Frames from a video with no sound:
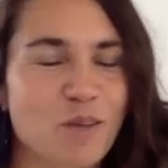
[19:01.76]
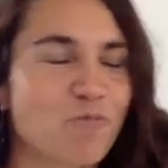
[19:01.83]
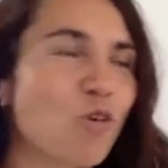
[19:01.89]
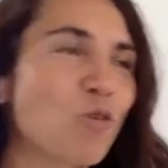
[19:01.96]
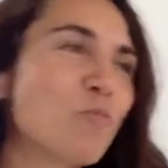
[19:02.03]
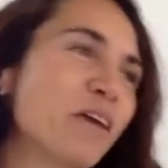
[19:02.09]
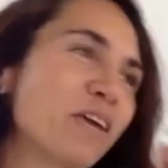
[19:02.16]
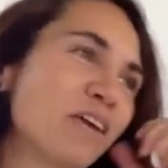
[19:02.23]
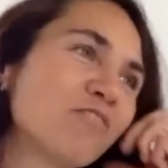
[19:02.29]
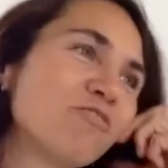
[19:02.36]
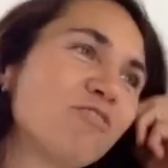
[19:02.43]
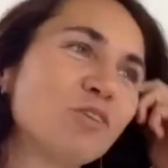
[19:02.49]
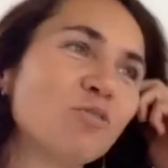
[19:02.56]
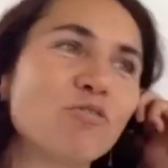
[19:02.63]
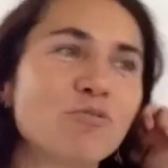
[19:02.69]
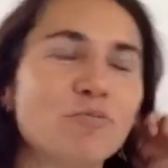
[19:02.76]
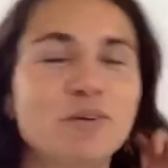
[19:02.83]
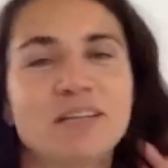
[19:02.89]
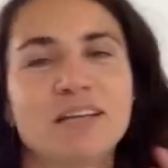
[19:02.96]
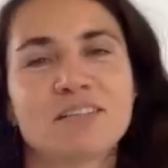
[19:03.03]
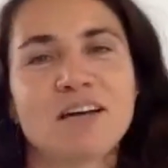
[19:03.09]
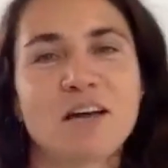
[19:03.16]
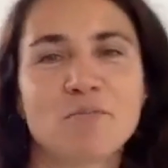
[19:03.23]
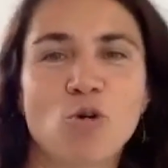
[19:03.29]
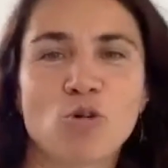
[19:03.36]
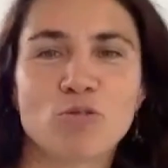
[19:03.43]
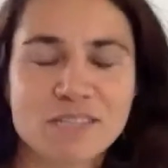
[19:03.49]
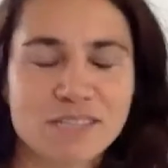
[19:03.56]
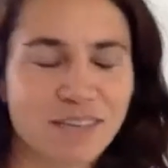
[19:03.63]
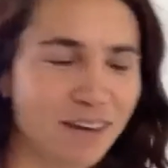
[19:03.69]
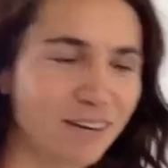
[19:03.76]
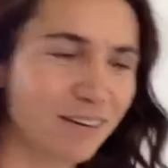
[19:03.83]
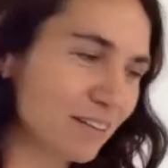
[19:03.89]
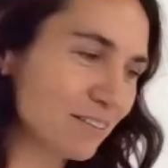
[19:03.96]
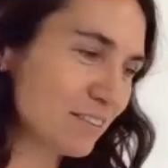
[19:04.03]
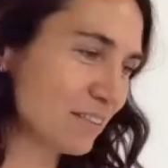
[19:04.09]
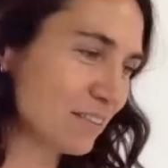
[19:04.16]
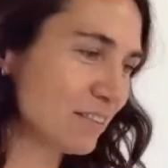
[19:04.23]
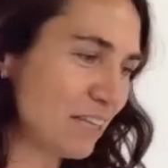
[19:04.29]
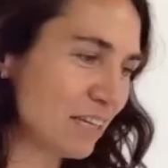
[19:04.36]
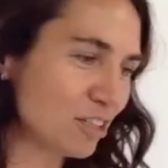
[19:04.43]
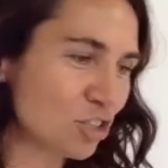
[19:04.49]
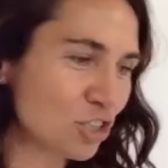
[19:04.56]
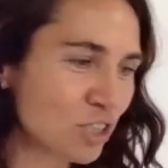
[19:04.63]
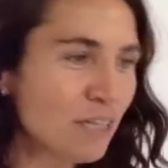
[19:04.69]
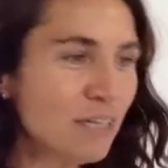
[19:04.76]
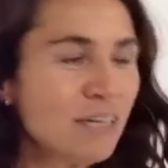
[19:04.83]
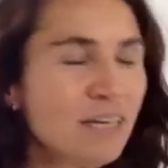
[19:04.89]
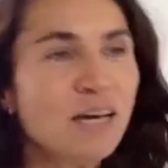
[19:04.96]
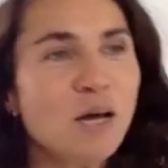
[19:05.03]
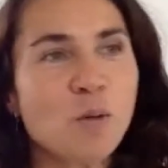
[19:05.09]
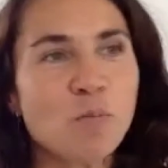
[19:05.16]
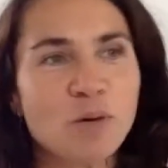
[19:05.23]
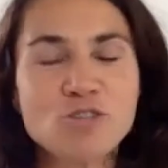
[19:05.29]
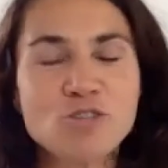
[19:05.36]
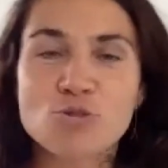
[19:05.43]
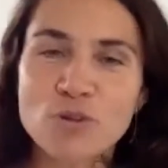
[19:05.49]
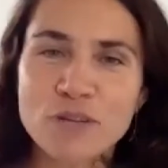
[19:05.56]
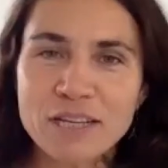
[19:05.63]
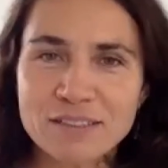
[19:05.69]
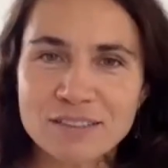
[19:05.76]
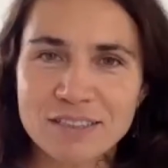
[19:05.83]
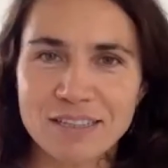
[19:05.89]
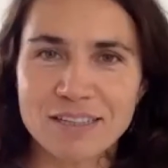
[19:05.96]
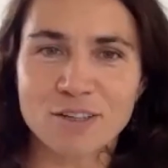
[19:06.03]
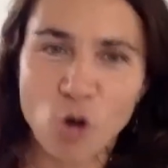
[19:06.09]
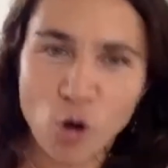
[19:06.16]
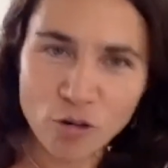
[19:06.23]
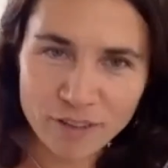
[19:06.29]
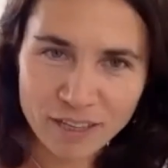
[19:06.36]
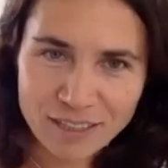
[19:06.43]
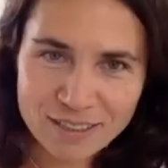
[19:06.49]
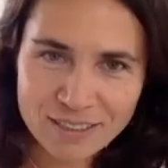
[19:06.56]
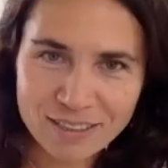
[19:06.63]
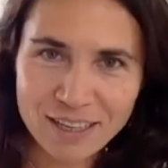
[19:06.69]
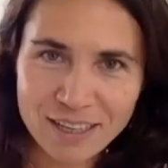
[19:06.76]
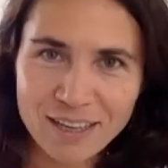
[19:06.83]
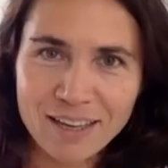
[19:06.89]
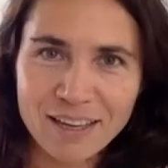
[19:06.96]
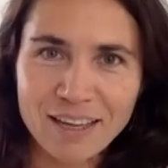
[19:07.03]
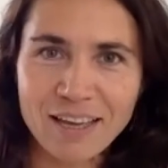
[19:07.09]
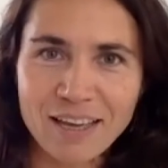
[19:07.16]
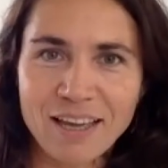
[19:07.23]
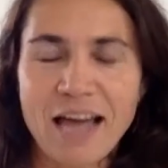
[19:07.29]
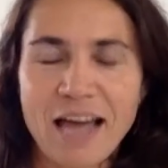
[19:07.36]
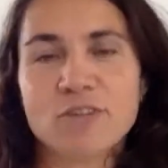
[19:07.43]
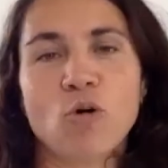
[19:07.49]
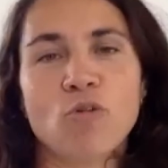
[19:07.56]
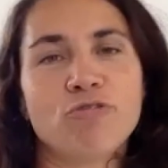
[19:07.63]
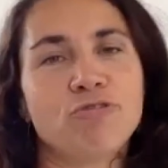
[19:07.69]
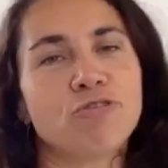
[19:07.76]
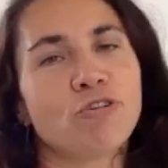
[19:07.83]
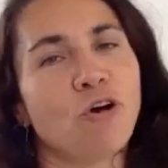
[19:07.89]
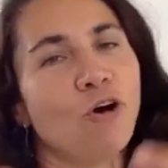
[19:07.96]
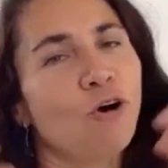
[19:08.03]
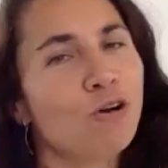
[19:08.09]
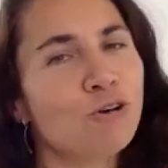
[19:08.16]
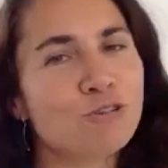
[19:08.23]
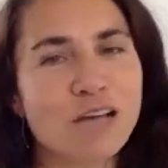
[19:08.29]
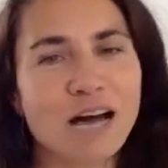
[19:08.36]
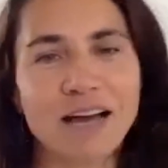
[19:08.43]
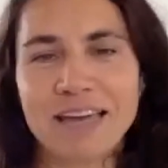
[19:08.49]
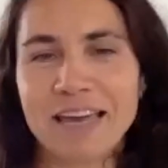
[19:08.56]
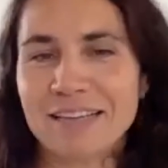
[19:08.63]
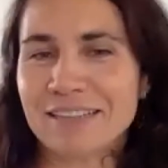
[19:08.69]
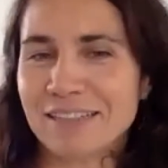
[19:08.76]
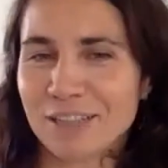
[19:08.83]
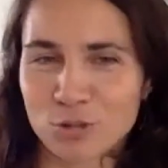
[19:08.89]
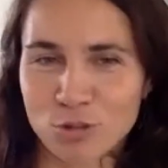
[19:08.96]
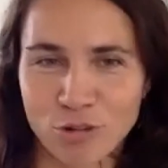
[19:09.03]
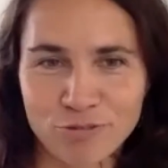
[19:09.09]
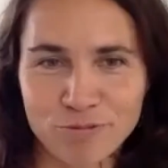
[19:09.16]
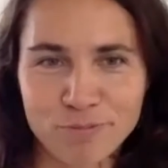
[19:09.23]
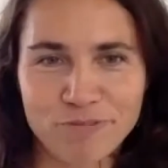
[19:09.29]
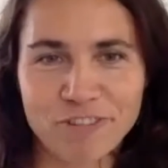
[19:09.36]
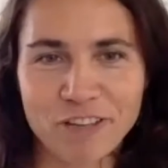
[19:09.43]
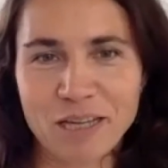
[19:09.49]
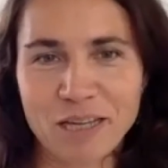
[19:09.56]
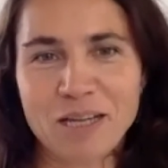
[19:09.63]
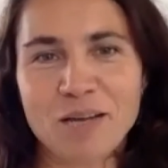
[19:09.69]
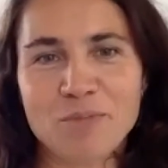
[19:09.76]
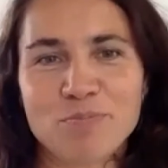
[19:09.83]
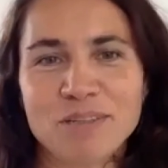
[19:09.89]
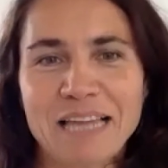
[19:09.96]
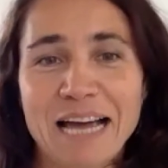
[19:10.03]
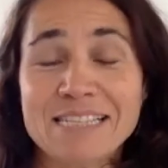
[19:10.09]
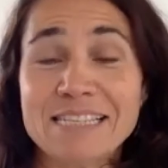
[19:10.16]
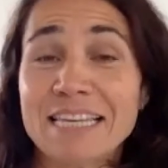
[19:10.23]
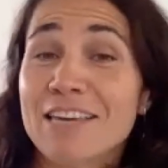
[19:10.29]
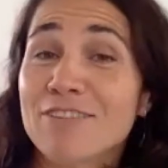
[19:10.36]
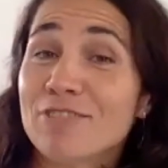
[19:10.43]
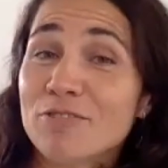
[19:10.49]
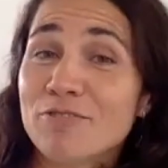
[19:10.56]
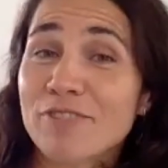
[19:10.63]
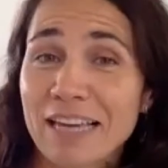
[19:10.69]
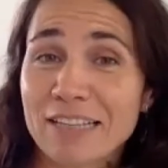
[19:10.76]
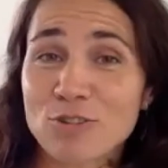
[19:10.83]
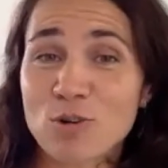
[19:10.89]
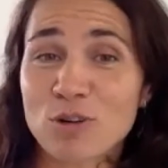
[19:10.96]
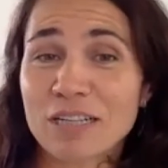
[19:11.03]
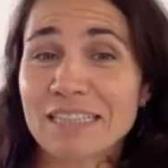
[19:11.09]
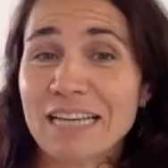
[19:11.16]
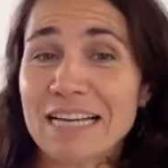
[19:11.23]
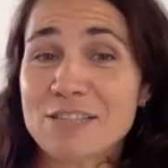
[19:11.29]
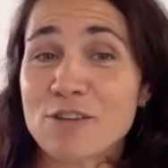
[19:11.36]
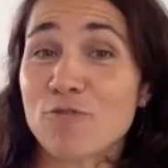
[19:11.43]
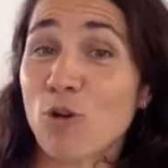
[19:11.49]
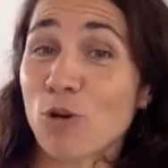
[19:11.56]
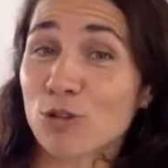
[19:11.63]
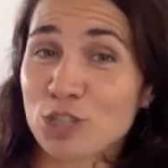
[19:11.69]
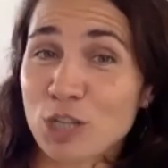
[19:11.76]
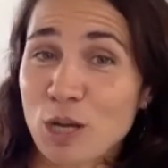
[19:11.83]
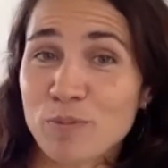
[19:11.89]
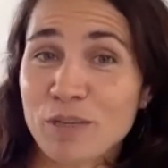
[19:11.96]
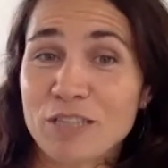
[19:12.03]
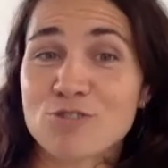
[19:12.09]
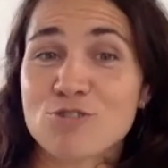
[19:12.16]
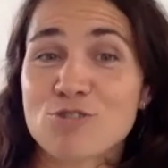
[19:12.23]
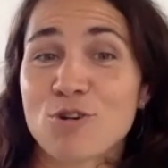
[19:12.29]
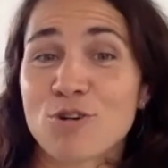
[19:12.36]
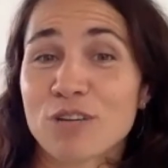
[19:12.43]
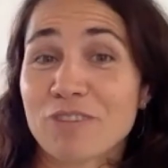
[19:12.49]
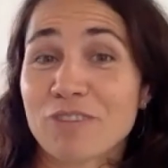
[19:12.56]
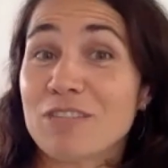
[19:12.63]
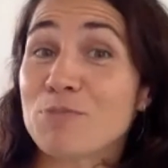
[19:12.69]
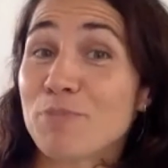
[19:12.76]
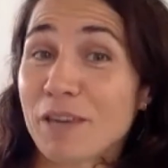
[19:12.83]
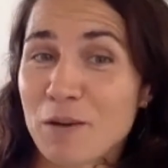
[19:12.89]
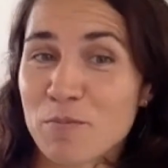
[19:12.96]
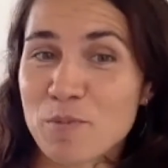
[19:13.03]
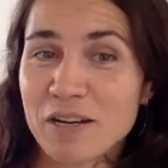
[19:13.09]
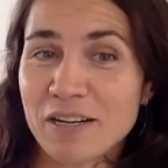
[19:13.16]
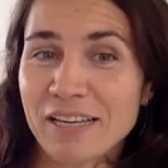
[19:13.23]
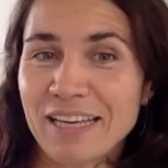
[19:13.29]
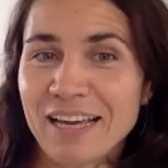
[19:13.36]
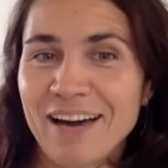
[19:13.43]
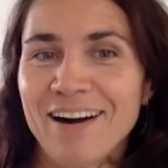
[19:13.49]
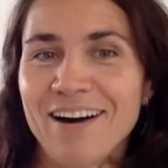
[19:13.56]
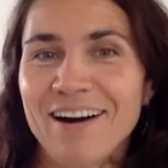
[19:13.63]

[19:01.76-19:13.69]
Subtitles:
were making fun of me that I'm always carrying the luggage. But during the COVID, and of course, I had a lot of plans. Even we had organized a workshop in Turkey with Pia Maria,